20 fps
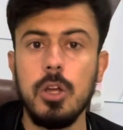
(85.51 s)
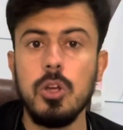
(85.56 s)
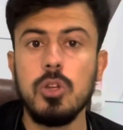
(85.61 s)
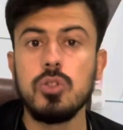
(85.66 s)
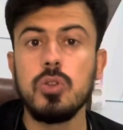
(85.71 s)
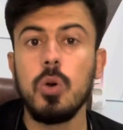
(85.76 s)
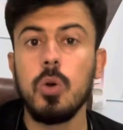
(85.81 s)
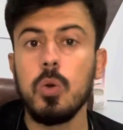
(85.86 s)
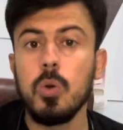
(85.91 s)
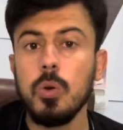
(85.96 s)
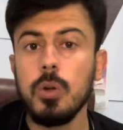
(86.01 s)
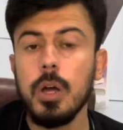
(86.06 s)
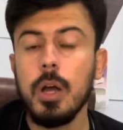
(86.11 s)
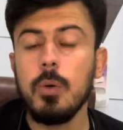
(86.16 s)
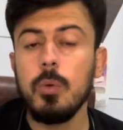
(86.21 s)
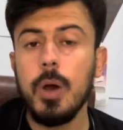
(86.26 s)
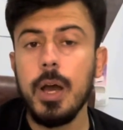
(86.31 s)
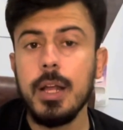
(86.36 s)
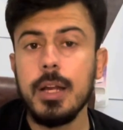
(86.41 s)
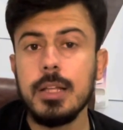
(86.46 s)
So
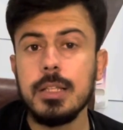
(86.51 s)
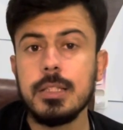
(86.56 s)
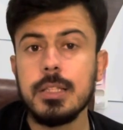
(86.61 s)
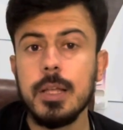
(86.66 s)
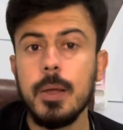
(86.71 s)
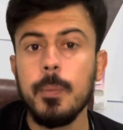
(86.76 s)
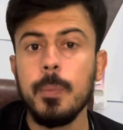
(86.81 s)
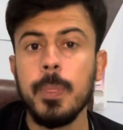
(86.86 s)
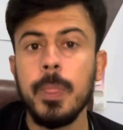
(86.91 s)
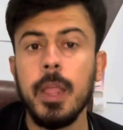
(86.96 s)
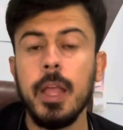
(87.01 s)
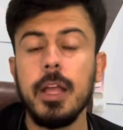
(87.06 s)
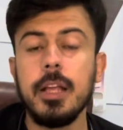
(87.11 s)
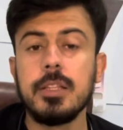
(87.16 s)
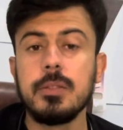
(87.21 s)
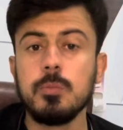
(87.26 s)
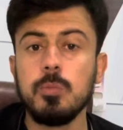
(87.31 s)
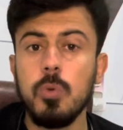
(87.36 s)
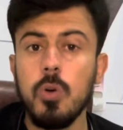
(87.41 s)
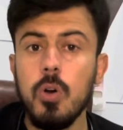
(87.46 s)
rotavirus
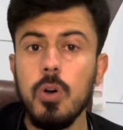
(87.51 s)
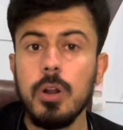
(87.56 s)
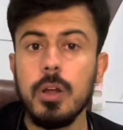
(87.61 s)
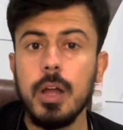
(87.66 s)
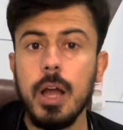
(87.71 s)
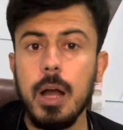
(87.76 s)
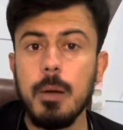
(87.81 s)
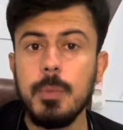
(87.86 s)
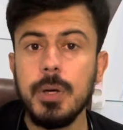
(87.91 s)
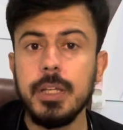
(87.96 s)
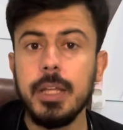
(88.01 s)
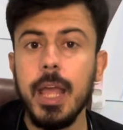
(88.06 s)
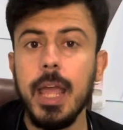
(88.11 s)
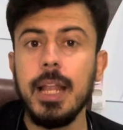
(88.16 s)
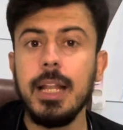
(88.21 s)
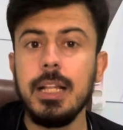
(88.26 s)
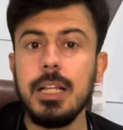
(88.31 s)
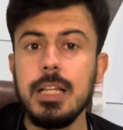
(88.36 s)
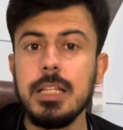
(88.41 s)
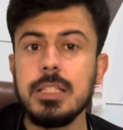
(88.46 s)
is more common
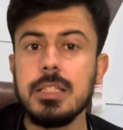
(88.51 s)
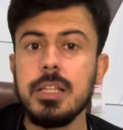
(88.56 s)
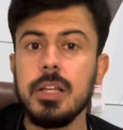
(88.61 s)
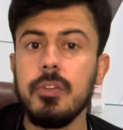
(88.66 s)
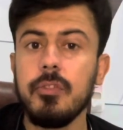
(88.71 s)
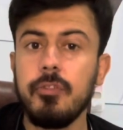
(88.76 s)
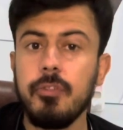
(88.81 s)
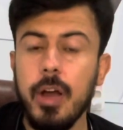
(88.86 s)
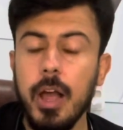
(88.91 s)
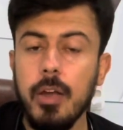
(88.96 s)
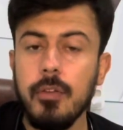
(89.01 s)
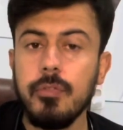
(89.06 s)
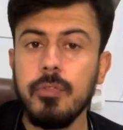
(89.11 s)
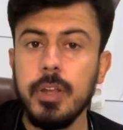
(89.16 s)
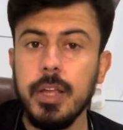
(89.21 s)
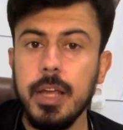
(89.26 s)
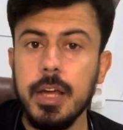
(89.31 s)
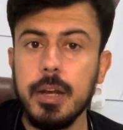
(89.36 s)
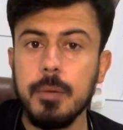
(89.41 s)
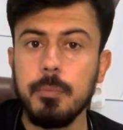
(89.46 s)
in less than
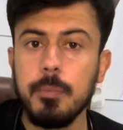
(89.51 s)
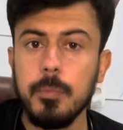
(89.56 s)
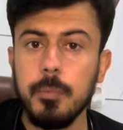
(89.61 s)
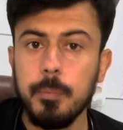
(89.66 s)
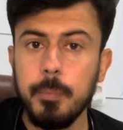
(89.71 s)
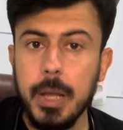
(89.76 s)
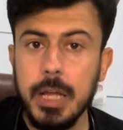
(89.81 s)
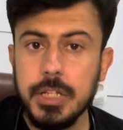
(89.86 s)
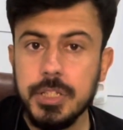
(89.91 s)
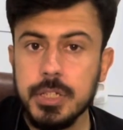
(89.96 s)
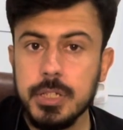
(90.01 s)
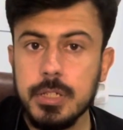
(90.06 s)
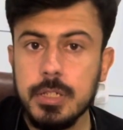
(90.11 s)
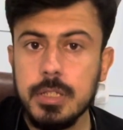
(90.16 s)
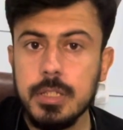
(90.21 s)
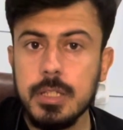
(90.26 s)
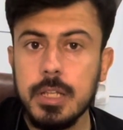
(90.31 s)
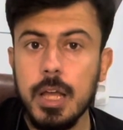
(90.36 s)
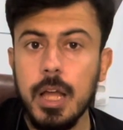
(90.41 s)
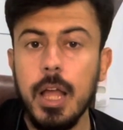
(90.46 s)
5-year
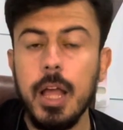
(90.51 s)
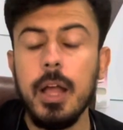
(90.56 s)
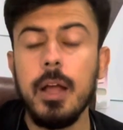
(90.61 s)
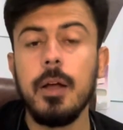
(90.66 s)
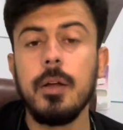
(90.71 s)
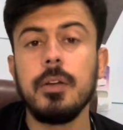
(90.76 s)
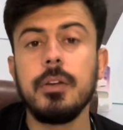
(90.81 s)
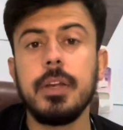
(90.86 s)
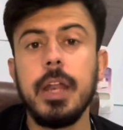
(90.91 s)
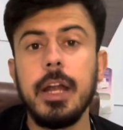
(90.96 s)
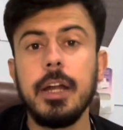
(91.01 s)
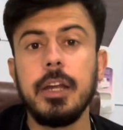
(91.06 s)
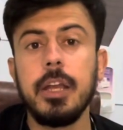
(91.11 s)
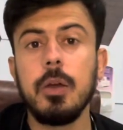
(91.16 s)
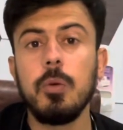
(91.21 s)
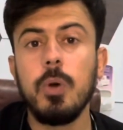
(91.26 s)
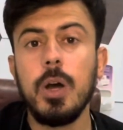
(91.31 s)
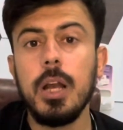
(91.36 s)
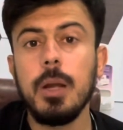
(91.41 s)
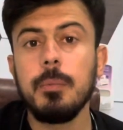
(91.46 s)
patients that
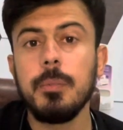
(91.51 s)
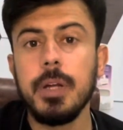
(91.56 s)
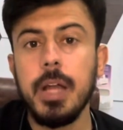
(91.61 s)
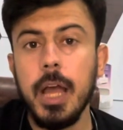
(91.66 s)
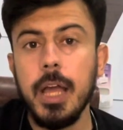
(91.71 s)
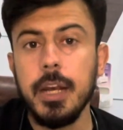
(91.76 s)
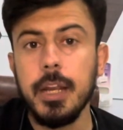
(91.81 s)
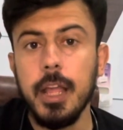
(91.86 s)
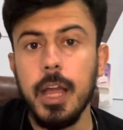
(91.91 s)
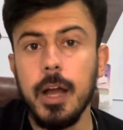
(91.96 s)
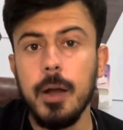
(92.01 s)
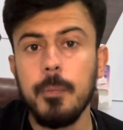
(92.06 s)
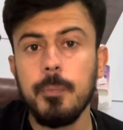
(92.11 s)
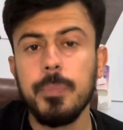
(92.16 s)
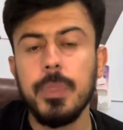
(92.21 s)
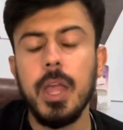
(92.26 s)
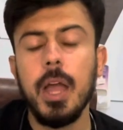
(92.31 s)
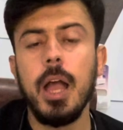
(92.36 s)
develop diarrhea.